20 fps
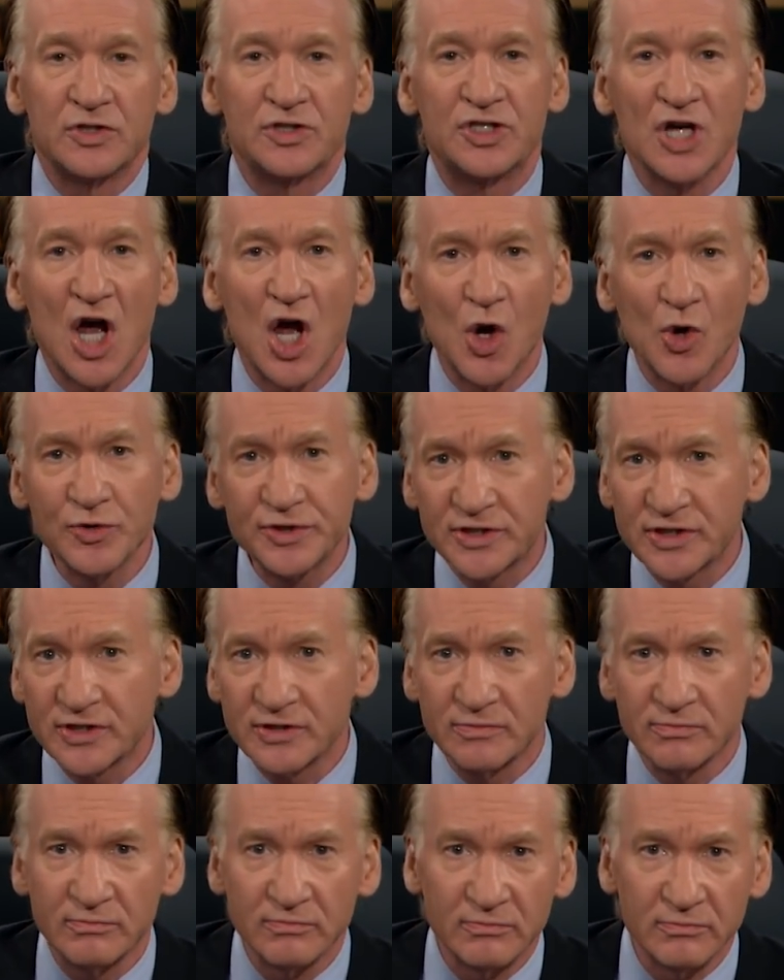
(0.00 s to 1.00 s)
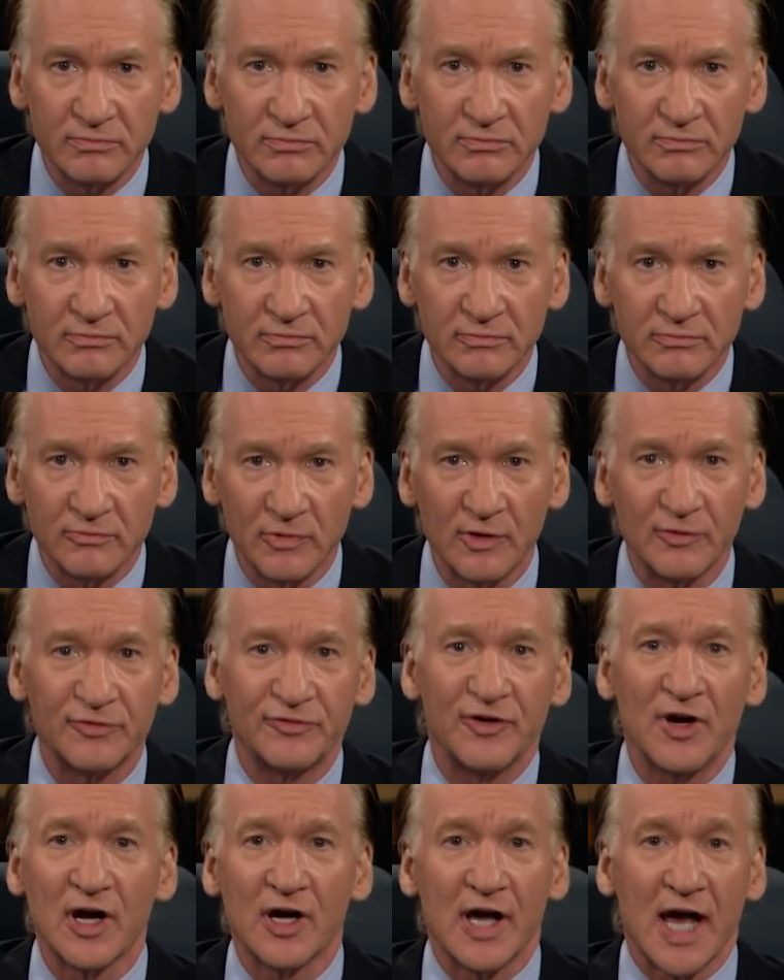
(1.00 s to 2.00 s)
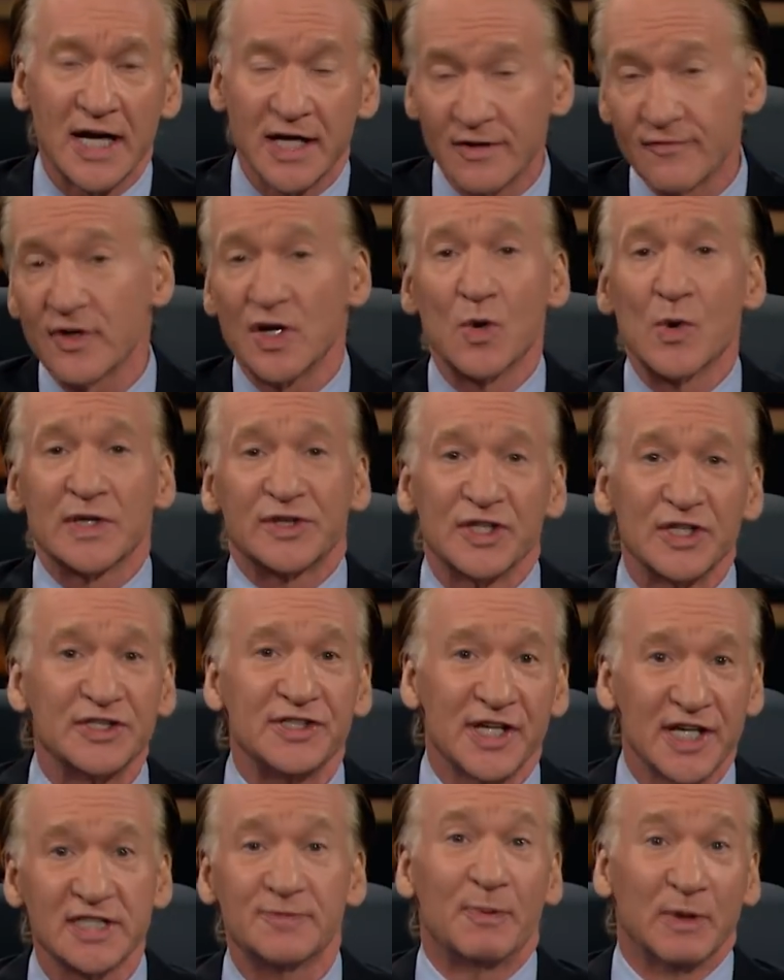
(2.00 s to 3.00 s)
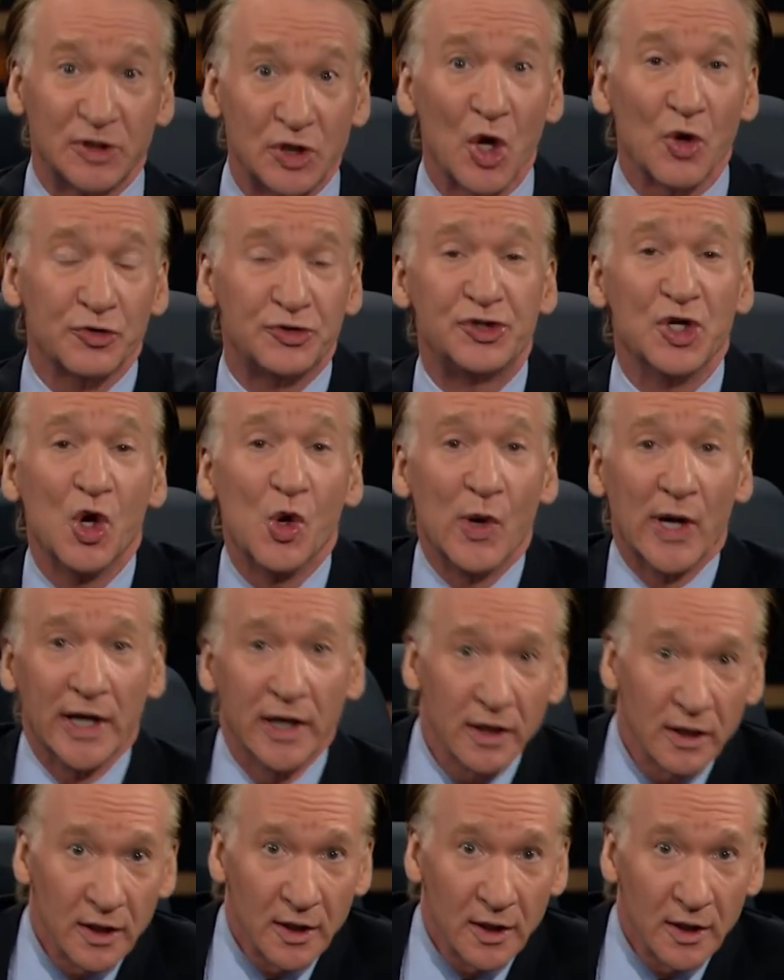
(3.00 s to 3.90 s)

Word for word: Don't, well, fuck, I don't even know what this is, but don't do it.